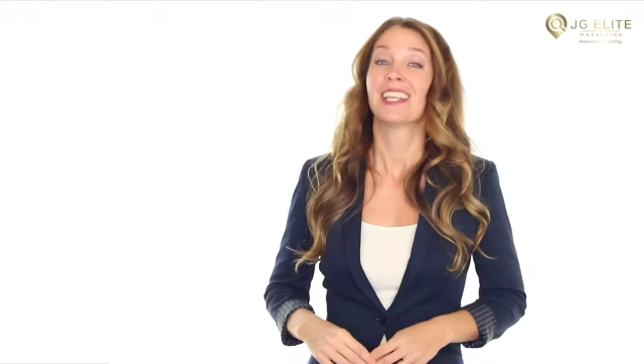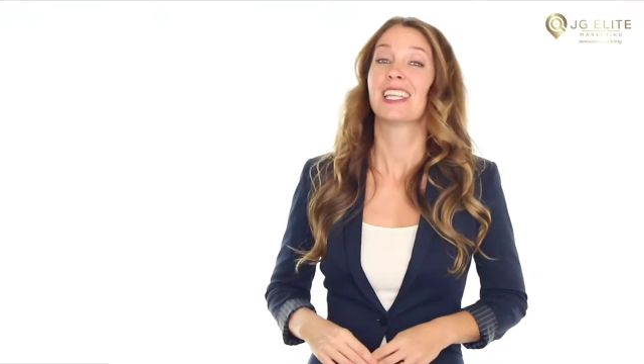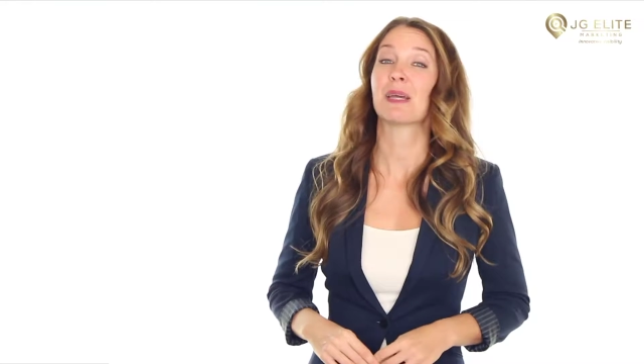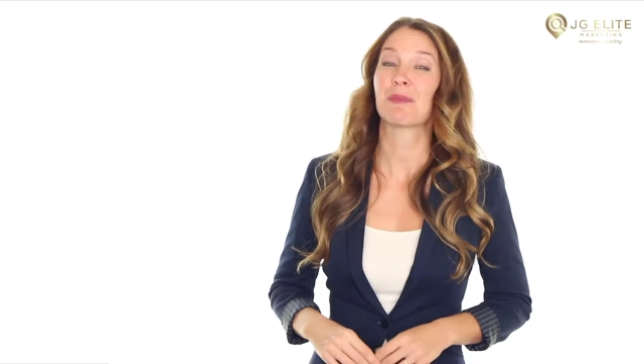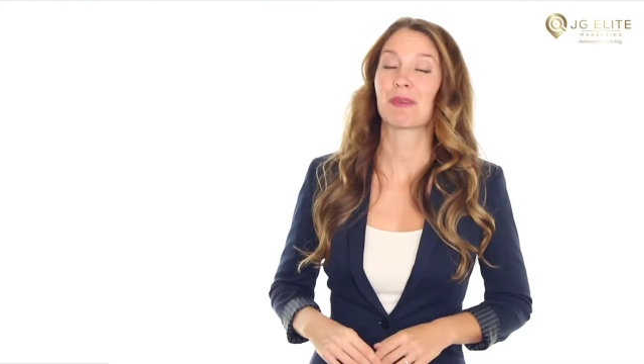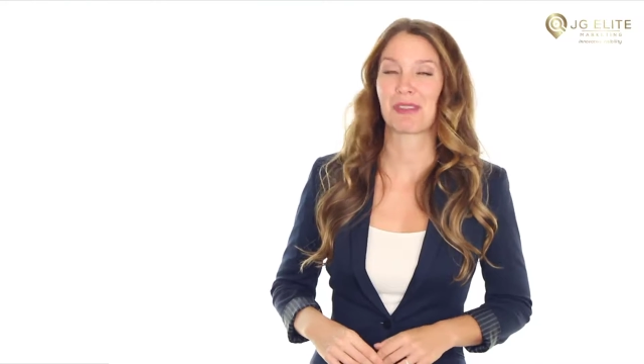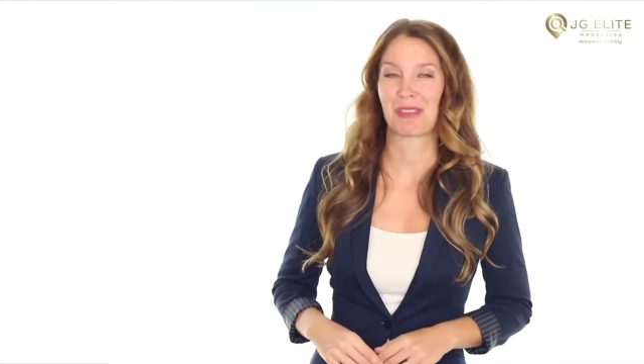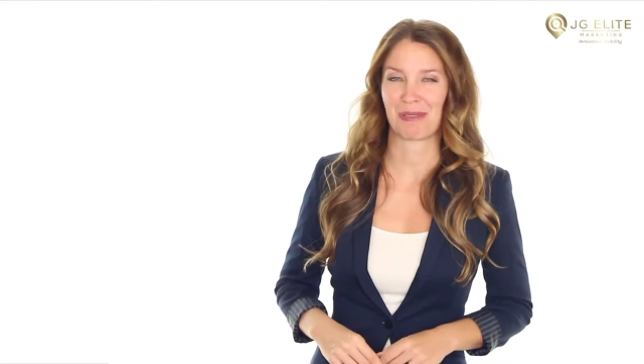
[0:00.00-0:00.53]

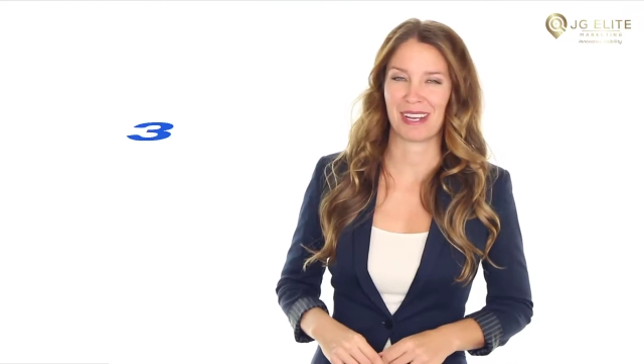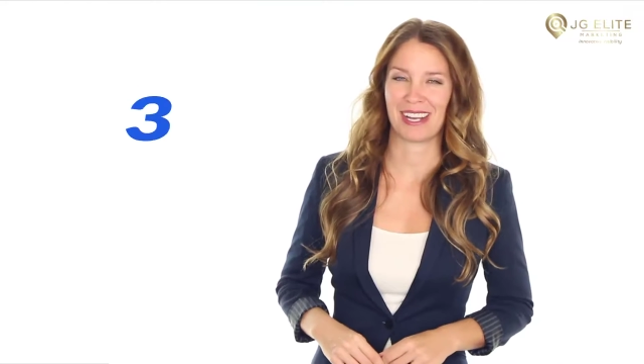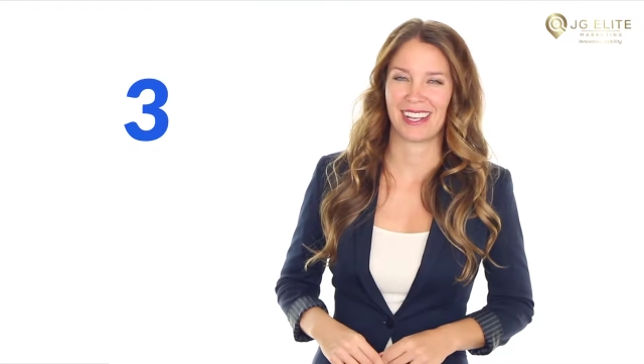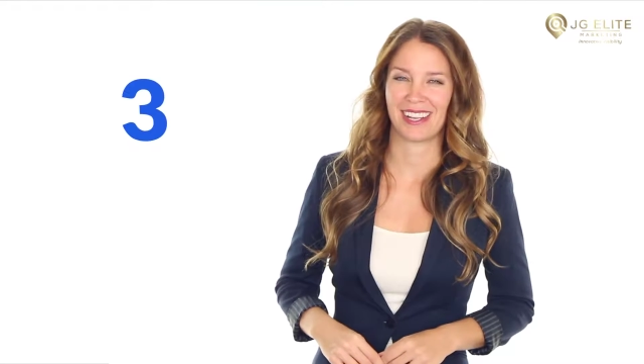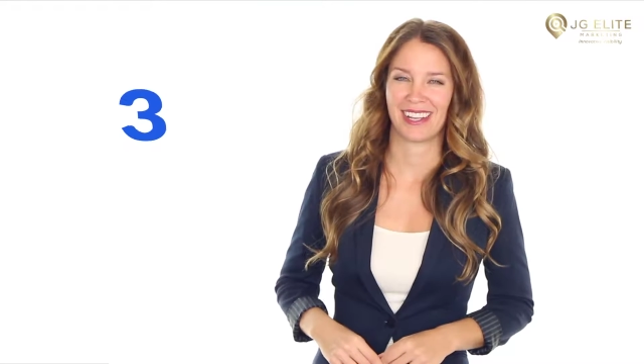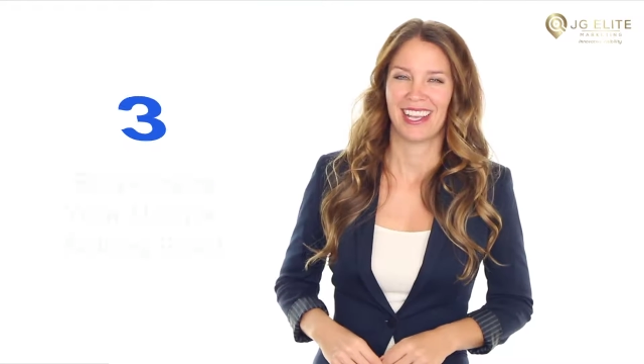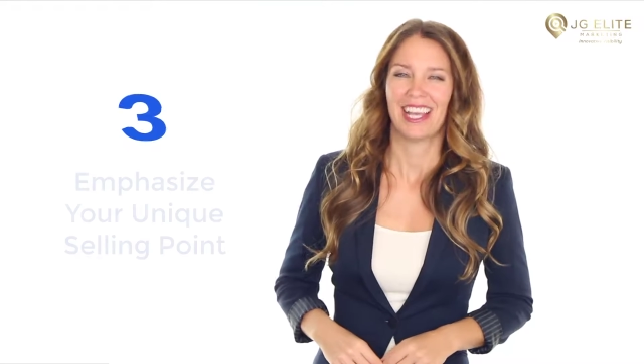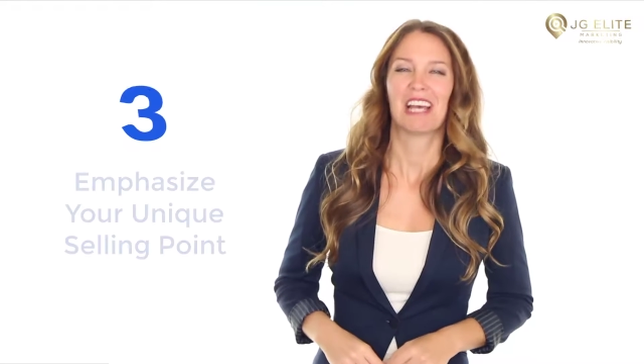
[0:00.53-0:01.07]
Number three,
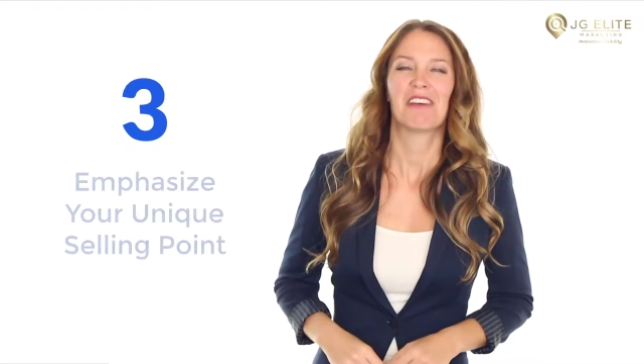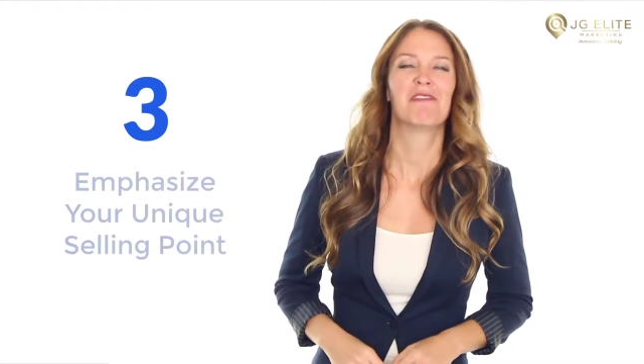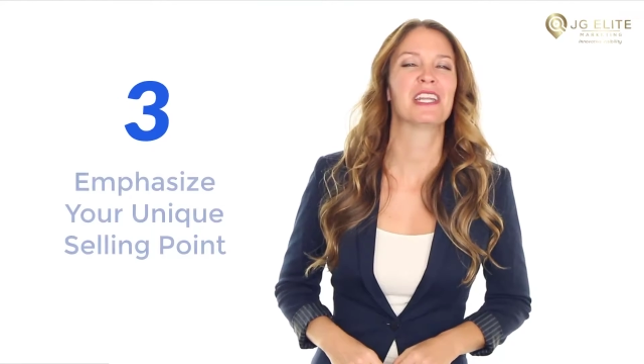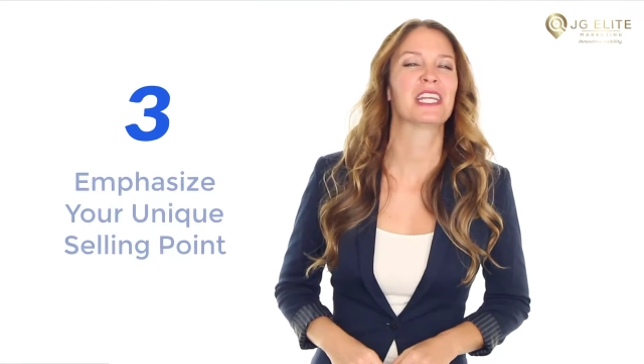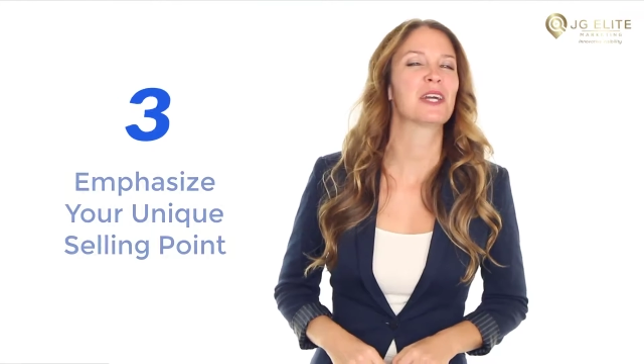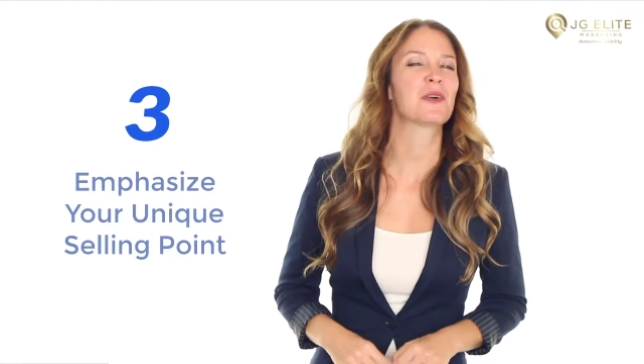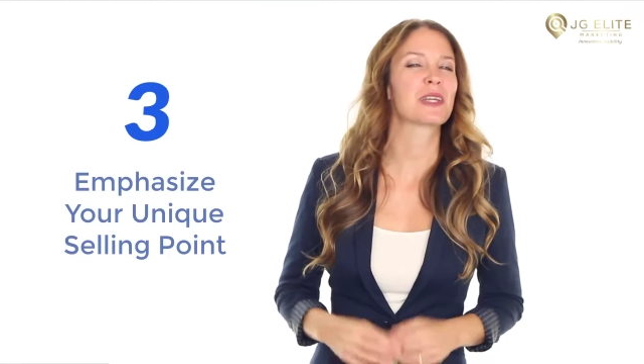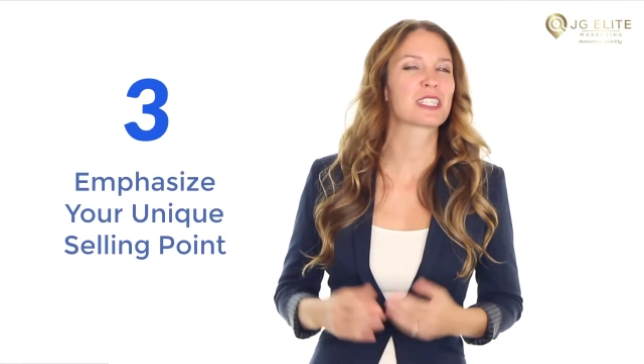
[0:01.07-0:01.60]

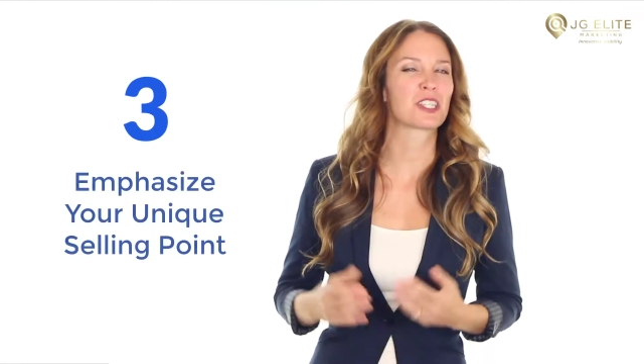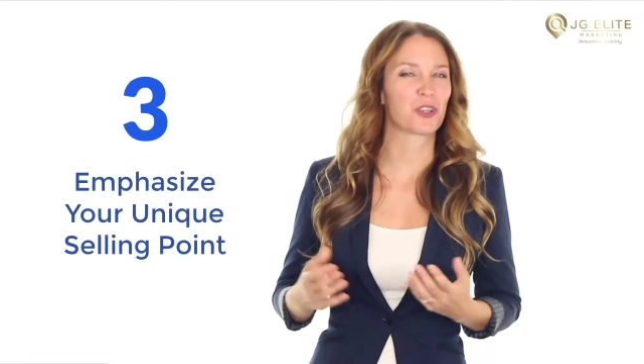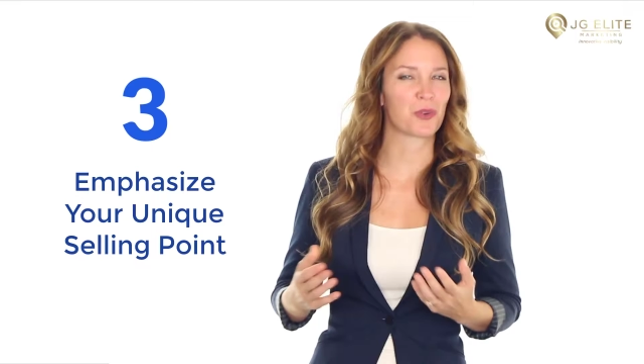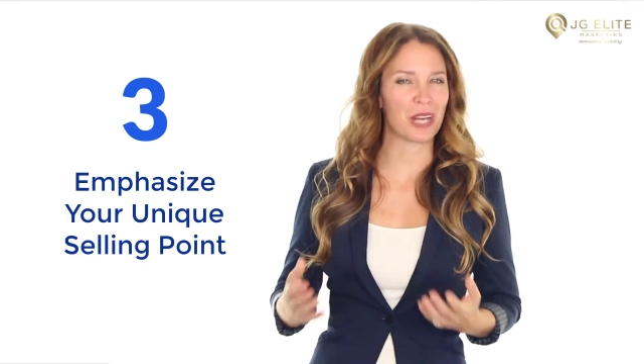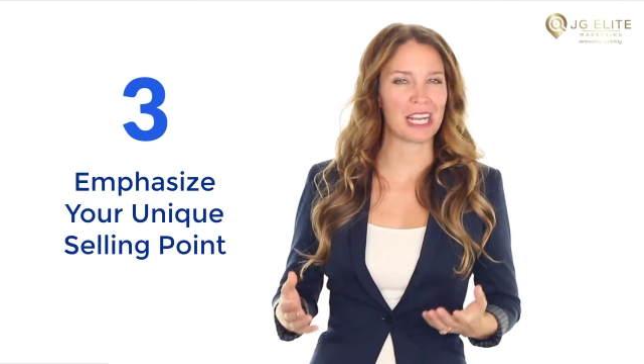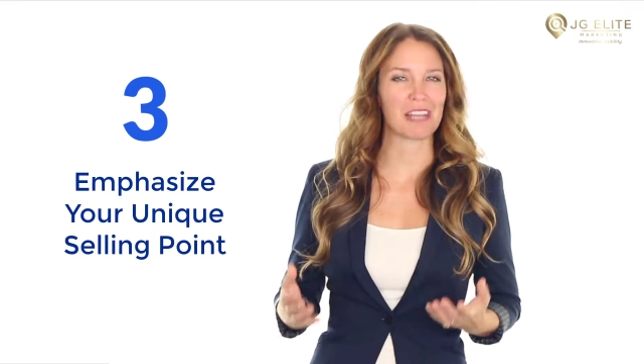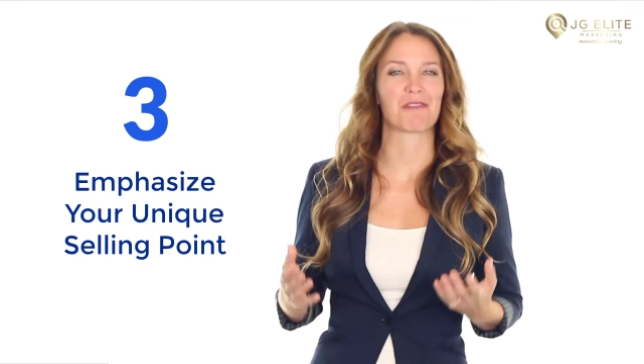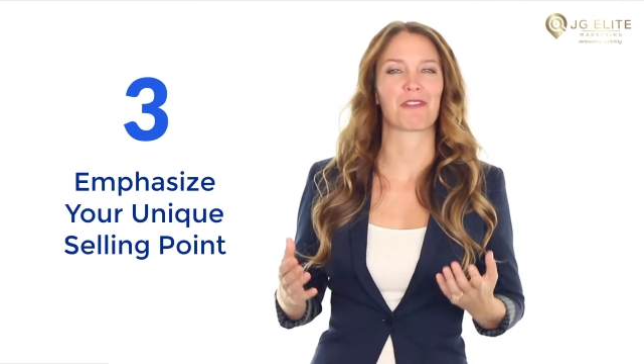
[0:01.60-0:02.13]
video is
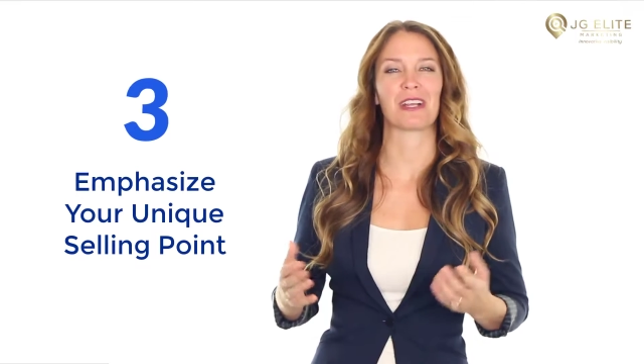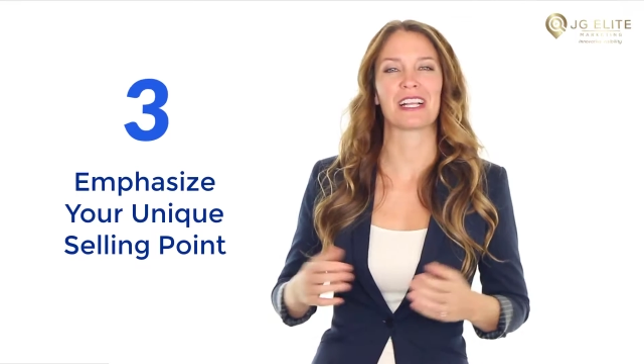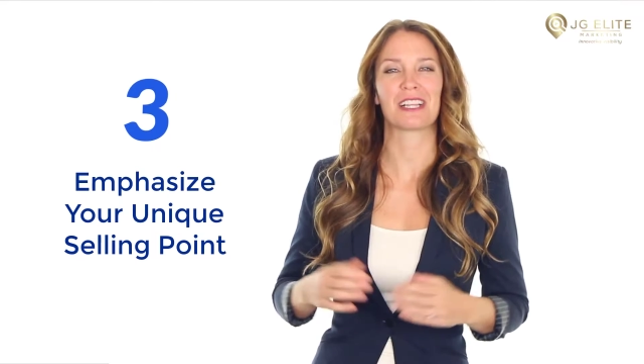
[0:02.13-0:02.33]
great for